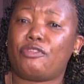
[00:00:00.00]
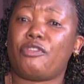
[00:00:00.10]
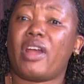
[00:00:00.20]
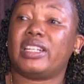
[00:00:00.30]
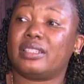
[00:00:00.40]

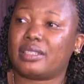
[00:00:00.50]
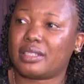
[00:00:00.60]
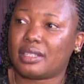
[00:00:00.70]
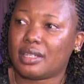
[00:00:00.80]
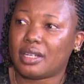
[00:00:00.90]

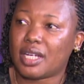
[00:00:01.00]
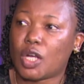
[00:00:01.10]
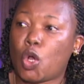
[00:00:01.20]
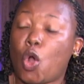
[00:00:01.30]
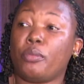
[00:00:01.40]
friends,
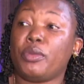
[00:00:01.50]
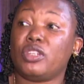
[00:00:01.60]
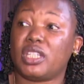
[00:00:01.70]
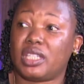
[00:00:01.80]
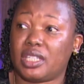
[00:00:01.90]

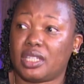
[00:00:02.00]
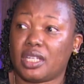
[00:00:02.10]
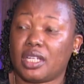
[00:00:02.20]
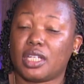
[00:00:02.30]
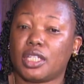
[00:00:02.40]
community,
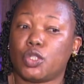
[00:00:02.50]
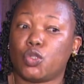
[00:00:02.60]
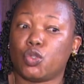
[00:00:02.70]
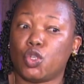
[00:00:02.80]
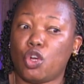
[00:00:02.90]

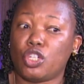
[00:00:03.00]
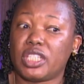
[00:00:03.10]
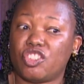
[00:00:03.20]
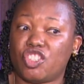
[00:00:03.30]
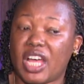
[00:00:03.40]
do
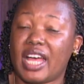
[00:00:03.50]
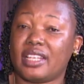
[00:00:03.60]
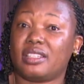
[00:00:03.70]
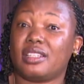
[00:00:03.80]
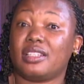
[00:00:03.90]
not
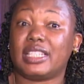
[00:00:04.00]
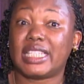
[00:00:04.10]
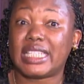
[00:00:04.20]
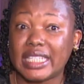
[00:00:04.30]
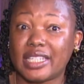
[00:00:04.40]
judge
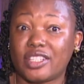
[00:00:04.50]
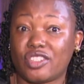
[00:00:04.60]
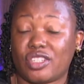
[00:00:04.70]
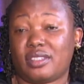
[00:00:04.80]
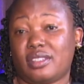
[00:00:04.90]

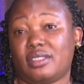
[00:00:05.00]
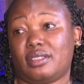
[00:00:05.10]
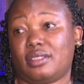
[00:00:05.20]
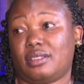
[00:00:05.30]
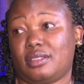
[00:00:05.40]
teenagers.
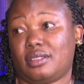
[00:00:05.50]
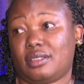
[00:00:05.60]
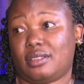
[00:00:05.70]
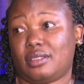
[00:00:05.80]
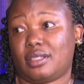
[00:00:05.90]

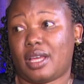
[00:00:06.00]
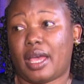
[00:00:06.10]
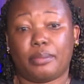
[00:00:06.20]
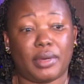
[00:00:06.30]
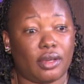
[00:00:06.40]

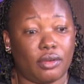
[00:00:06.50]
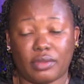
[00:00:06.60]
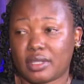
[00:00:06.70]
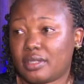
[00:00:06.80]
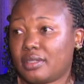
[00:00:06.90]
I beg
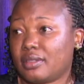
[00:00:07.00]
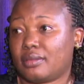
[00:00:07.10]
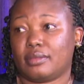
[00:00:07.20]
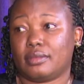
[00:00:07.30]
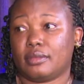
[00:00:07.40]
of this.
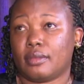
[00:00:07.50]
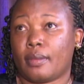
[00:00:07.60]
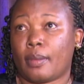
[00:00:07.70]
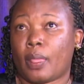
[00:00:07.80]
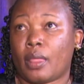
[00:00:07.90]

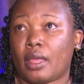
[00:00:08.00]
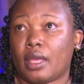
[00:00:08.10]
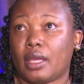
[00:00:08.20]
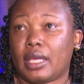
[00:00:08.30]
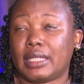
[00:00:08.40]

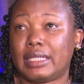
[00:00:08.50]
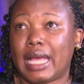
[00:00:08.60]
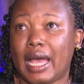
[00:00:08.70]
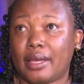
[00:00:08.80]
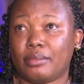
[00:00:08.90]
Get
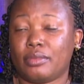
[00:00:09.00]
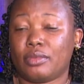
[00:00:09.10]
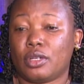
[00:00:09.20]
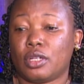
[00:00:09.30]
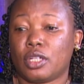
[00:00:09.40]
time
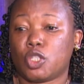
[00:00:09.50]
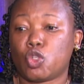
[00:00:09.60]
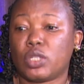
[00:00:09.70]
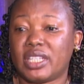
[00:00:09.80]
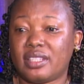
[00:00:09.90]

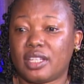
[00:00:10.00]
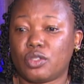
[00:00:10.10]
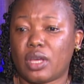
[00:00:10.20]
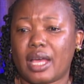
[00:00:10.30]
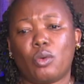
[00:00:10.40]
to
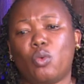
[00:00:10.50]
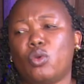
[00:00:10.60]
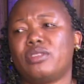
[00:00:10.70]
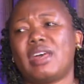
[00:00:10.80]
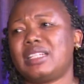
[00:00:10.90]
listen to
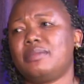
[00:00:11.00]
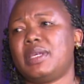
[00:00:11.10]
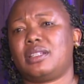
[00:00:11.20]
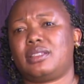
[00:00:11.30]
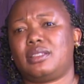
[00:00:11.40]
30
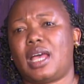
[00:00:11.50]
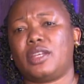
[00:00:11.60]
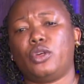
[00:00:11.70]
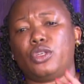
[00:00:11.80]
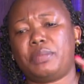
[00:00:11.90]
minutes.
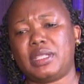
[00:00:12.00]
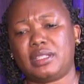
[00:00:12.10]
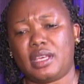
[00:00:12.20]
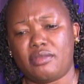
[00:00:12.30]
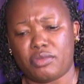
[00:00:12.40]
I know you're
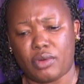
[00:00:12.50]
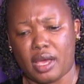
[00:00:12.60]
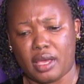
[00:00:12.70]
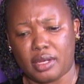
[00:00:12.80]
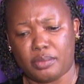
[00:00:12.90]
busy
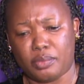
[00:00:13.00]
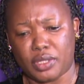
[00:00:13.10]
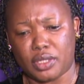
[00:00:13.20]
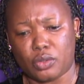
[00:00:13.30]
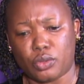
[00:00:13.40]
everywhere,
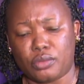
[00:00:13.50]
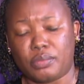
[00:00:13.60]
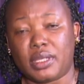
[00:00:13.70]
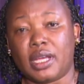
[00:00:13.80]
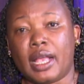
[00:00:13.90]
anybody
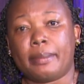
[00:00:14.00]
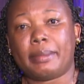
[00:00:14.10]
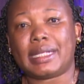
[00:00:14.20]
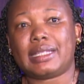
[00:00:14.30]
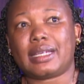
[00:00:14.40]
could be,
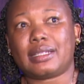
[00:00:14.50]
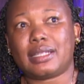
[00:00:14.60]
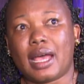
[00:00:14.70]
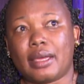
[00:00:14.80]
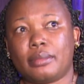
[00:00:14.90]
but take
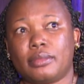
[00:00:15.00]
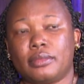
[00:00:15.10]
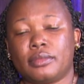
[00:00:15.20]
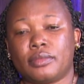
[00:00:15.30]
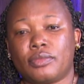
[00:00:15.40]
time,